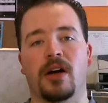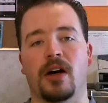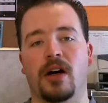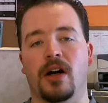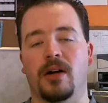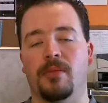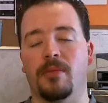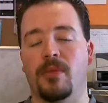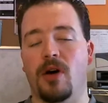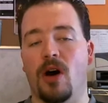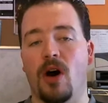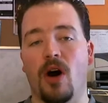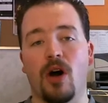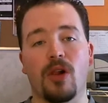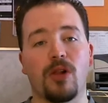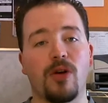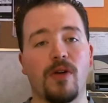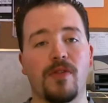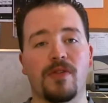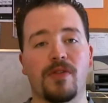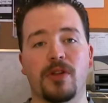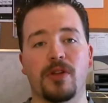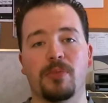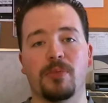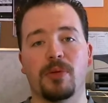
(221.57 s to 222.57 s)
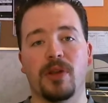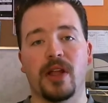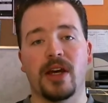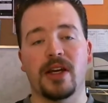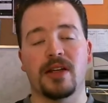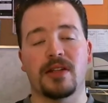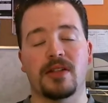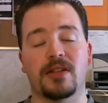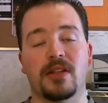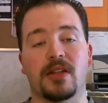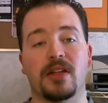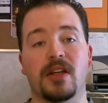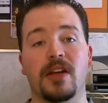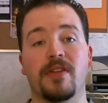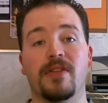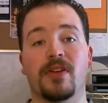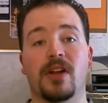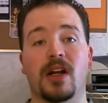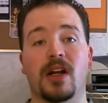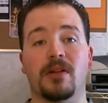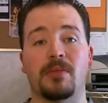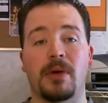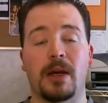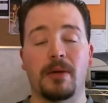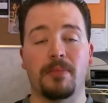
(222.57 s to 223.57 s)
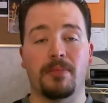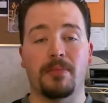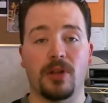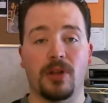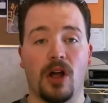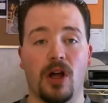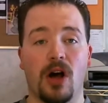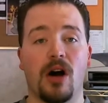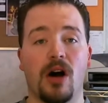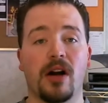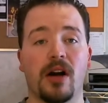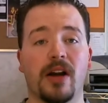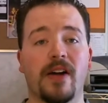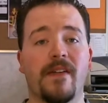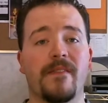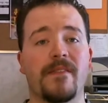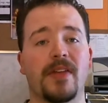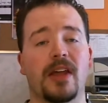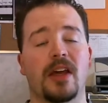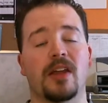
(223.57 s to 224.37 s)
all over the place, even on my blog.